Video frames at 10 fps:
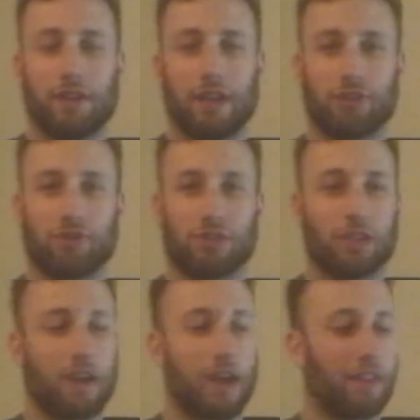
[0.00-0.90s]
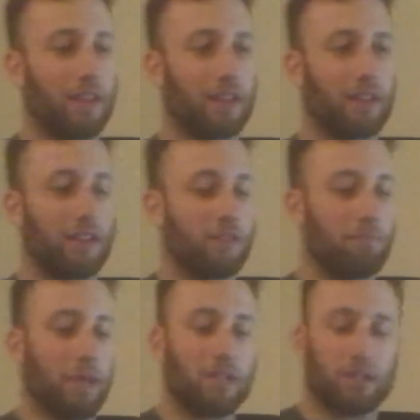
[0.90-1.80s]
interesting, I think, than the
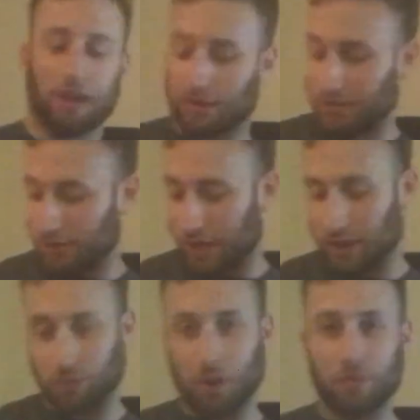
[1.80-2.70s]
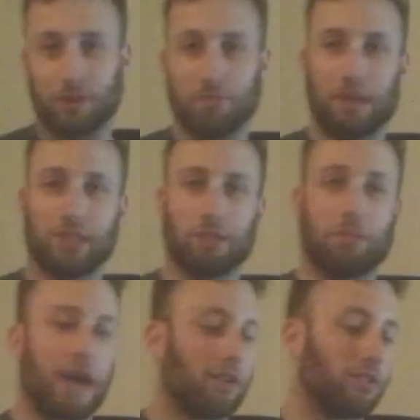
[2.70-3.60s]
basic. Not that there's anything wrong with the
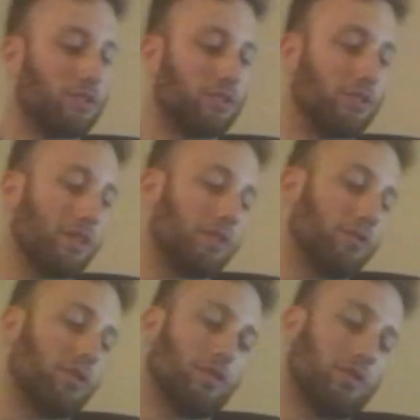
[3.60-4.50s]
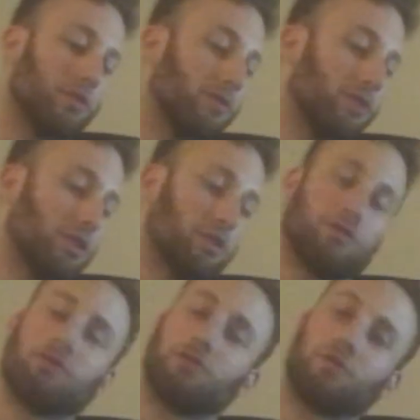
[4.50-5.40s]
basic patterns, that you
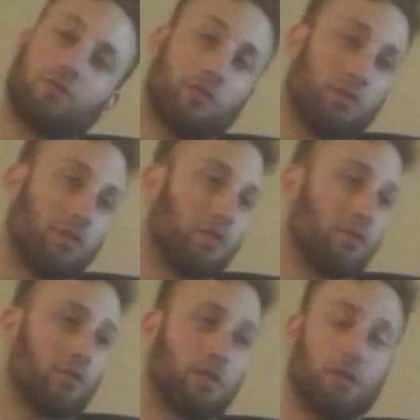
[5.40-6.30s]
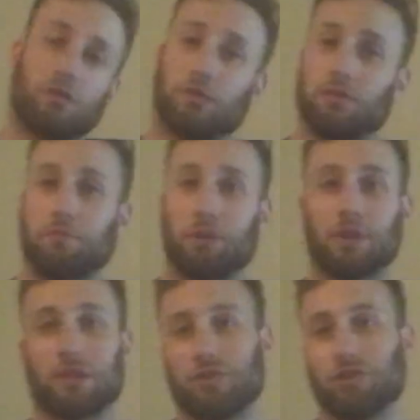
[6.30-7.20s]
learn,
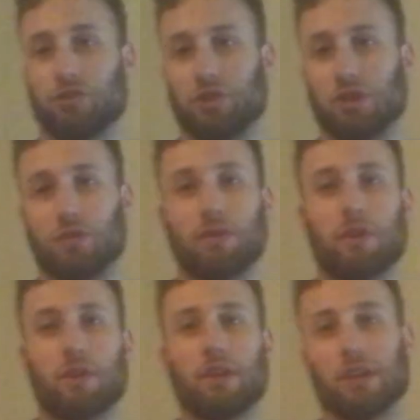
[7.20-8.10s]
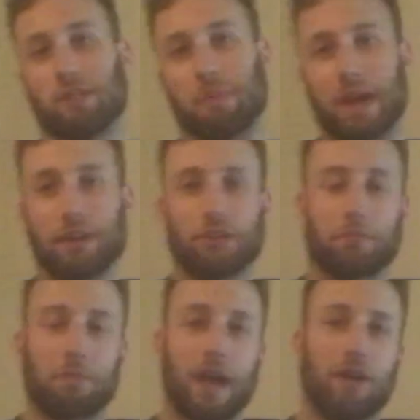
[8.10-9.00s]
but this is just, expanding
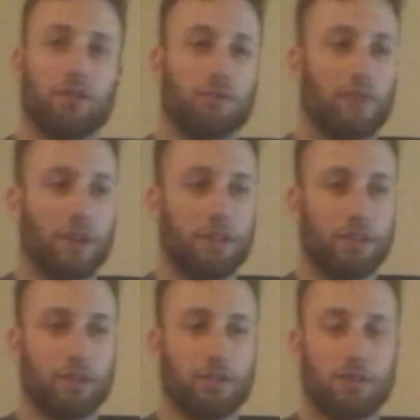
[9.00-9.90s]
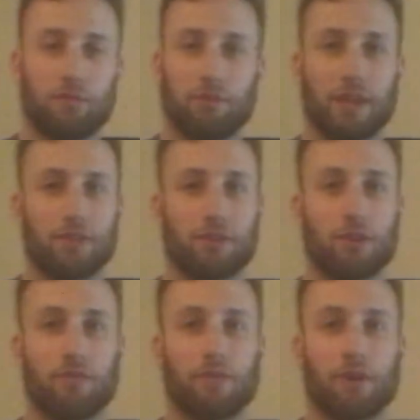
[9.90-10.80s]
your palette of ideas with that
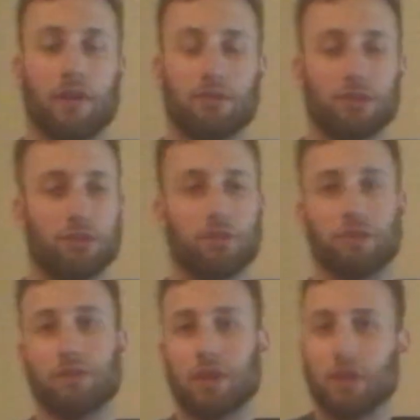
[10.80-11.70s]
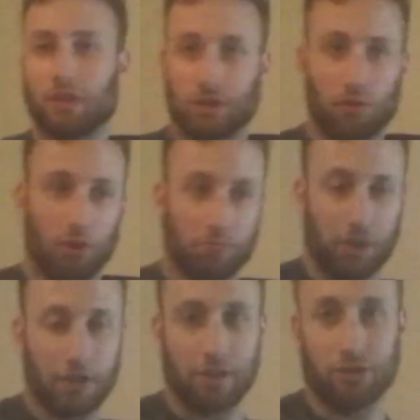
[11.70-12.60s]
stuff, and obviously you can
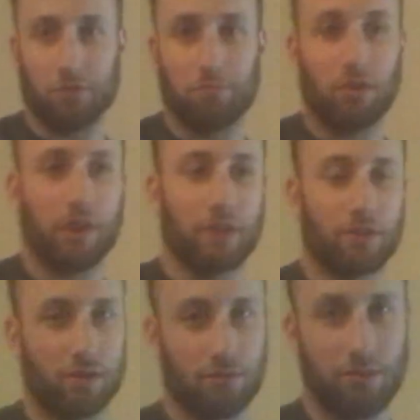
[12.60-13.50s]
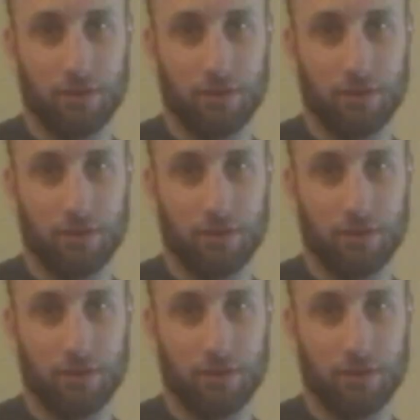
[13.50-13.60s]
incorporate it into your playing, so